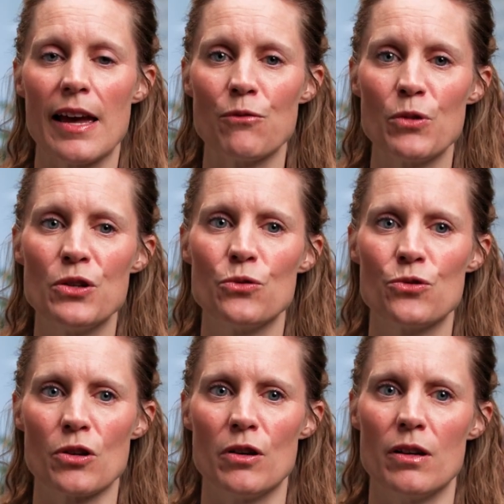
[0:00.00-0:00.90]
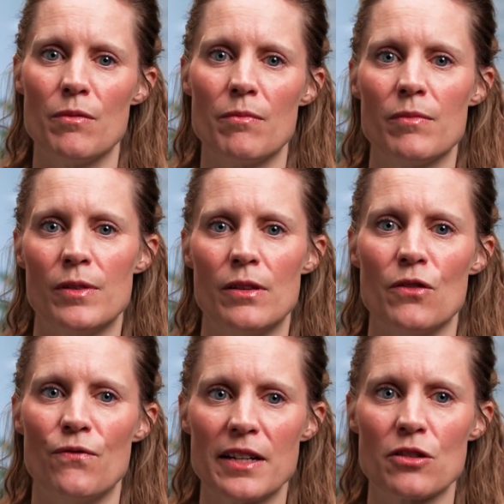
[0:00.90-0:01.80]
and we use um, the
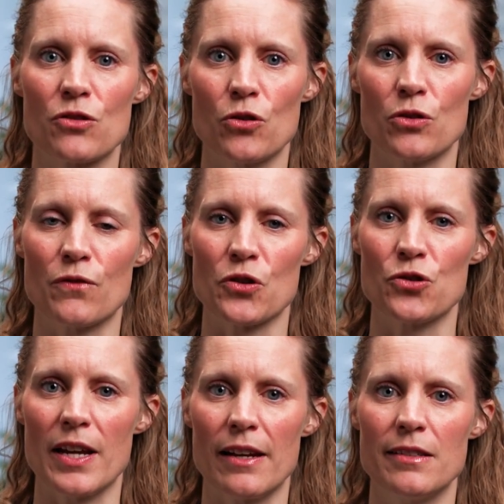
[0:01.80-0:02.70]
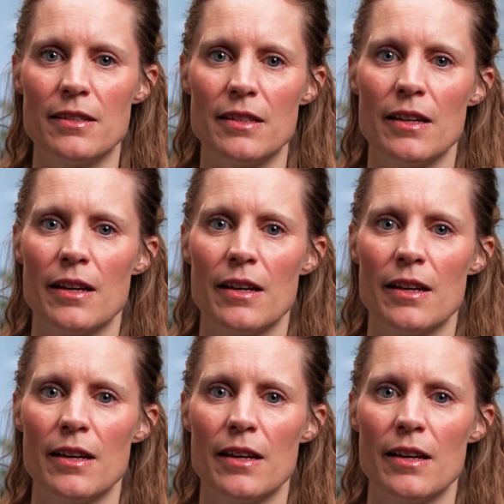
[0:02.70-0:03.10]
vector search functionality